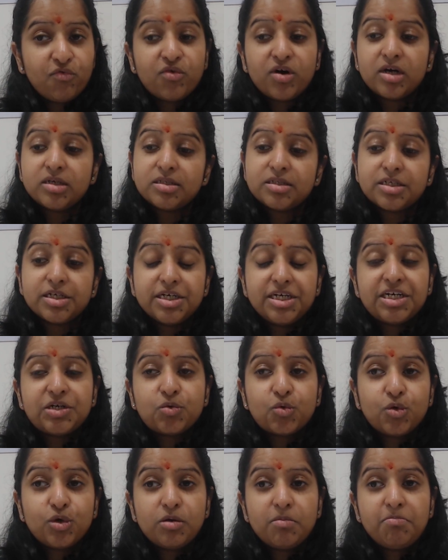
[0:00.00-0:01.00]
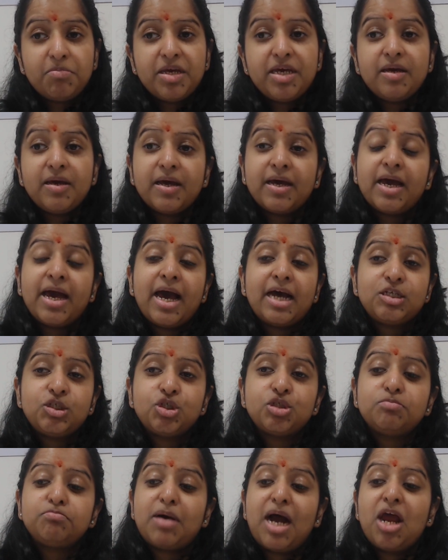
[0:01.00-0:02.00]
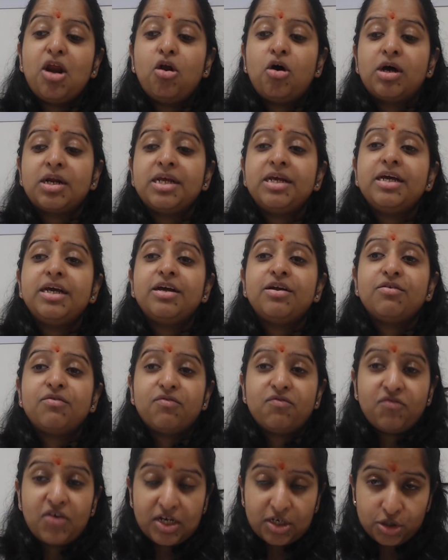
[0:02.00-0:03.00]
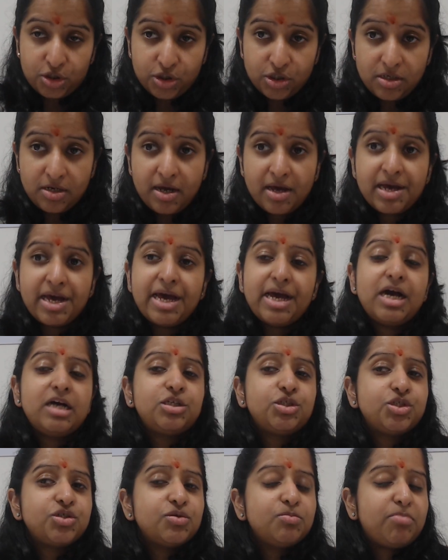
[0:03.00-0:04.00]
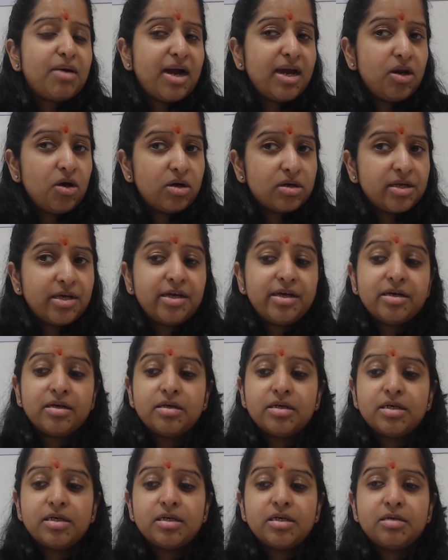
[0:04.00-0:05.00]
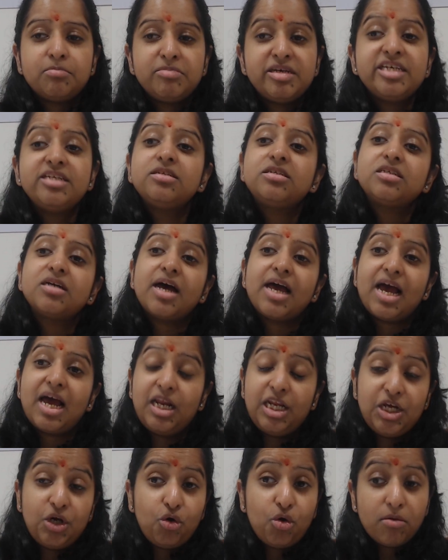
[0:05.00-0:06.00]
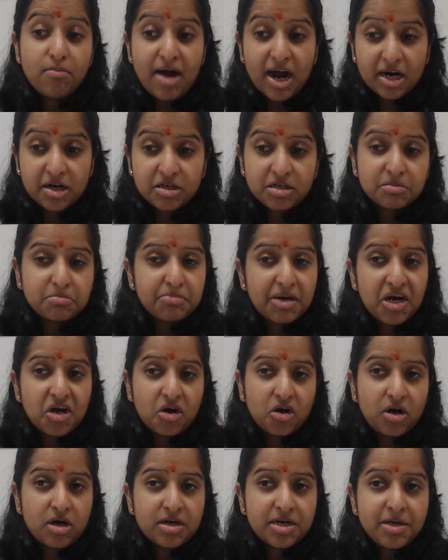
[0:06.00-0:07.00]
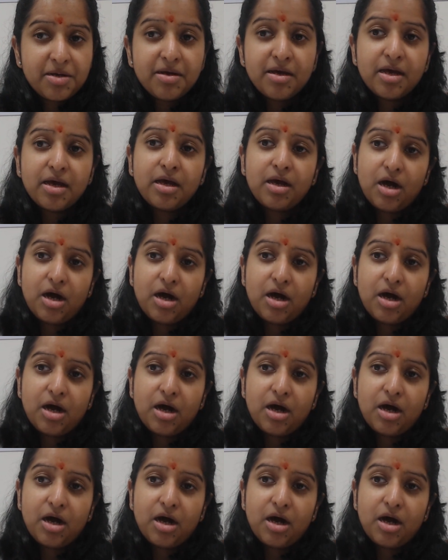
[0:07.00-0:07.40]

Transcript: First, it could be a H. pylori infection. H. pylori means Helicobacter pylori,